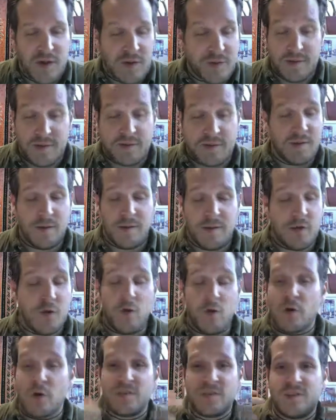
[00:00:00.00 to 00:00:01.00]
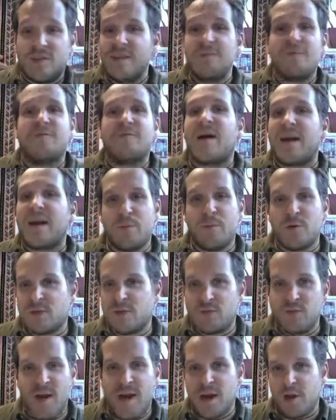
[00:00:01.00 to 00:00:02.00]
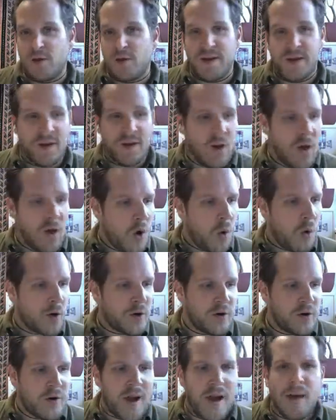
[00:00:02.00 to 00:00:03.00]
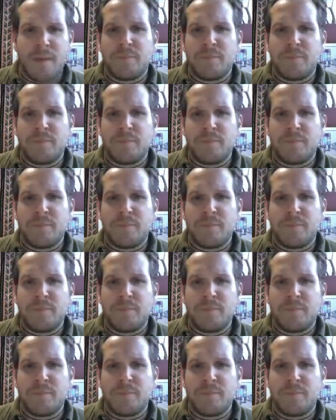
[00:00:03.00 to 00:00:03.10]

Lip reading: the C fibers firing, or